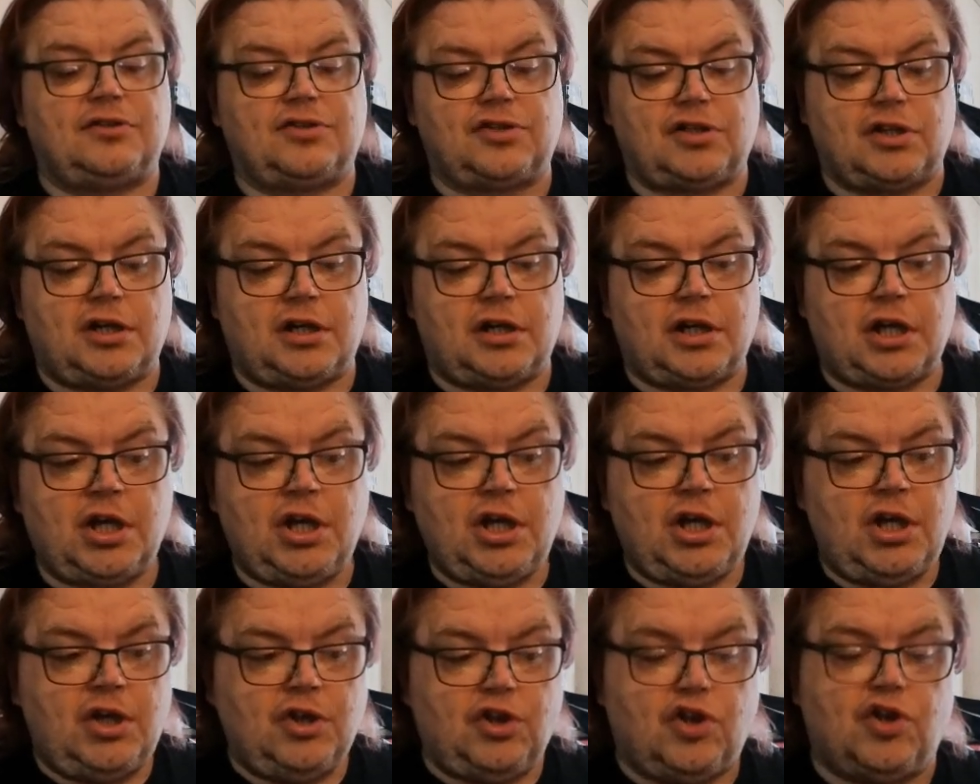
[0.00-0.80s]
So
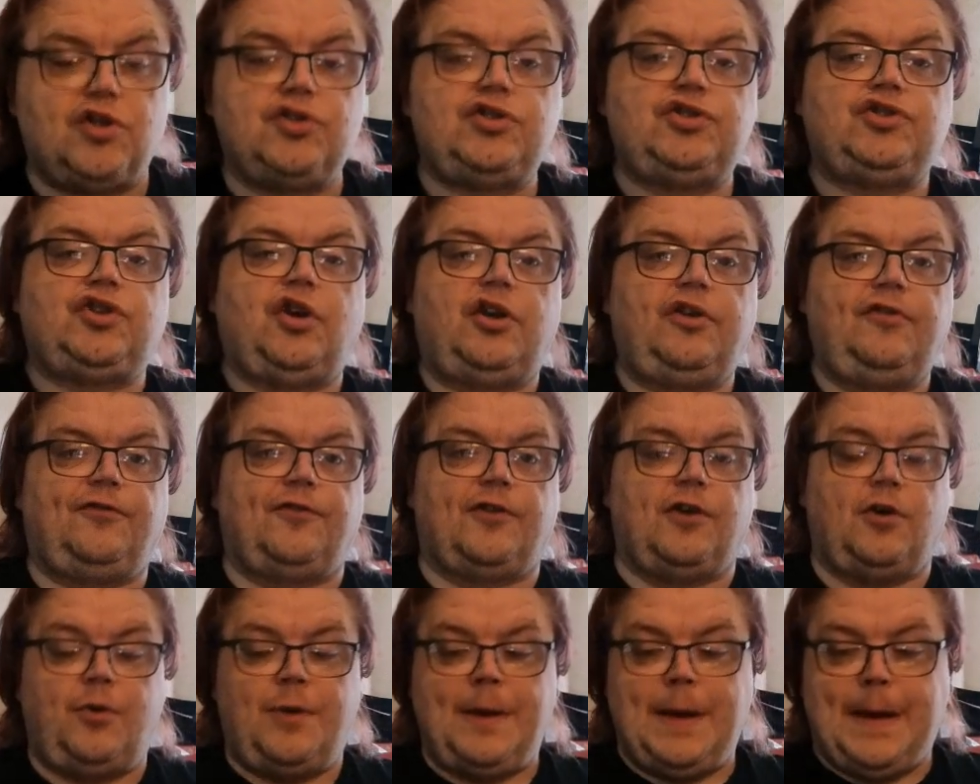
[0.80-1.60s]
go to
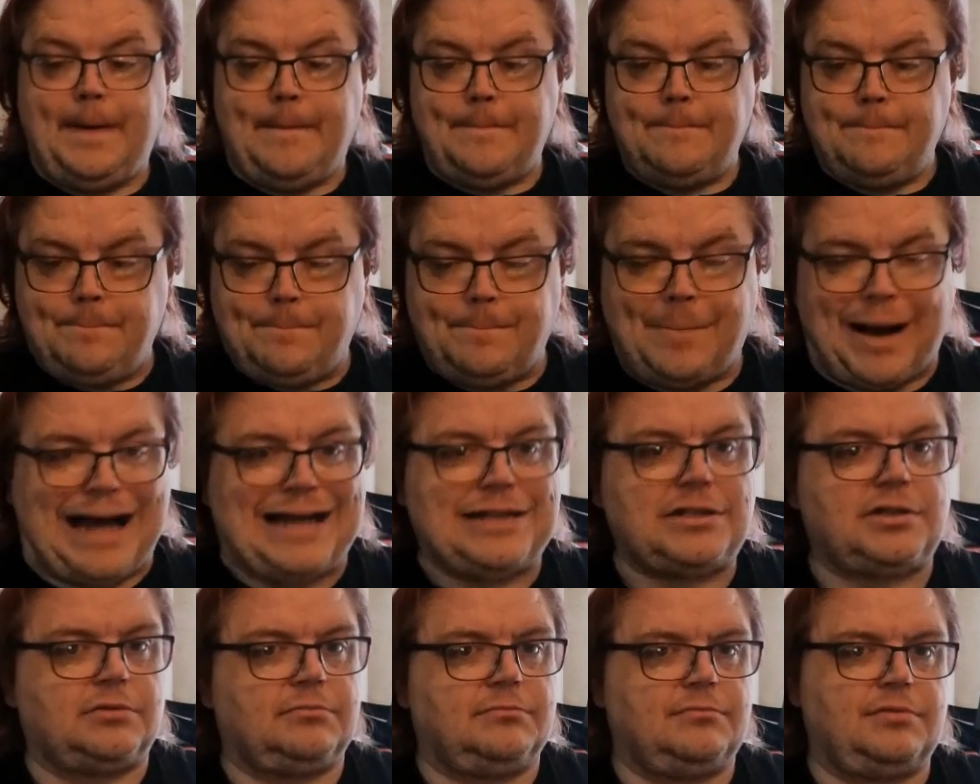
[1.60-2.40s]
Toifu,
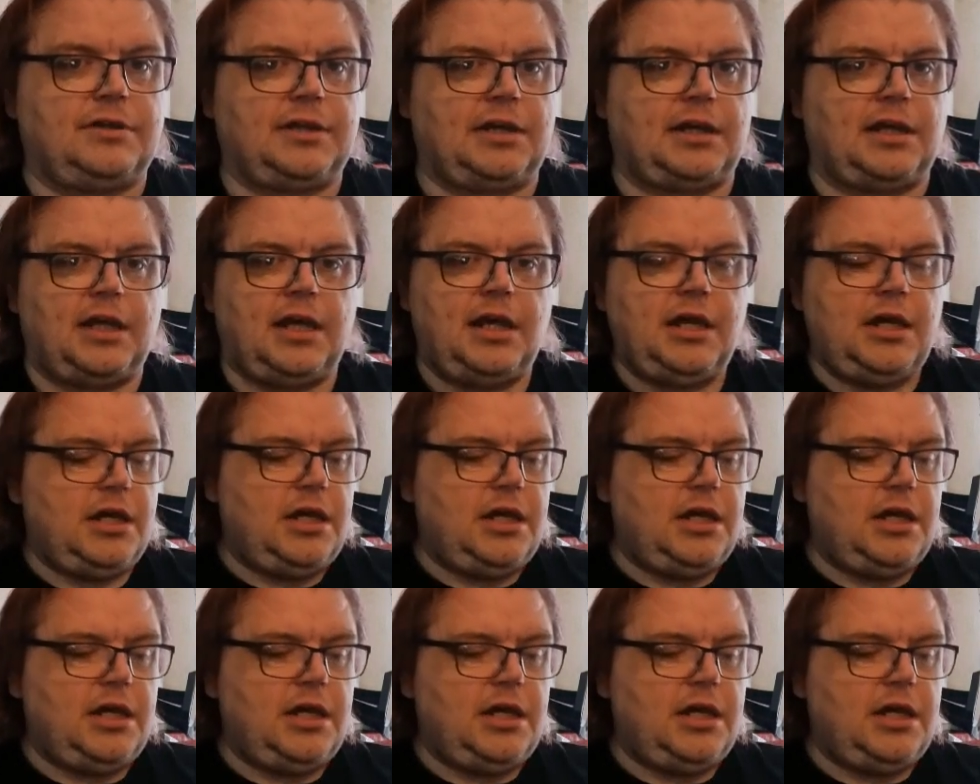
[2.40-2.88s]
buy something,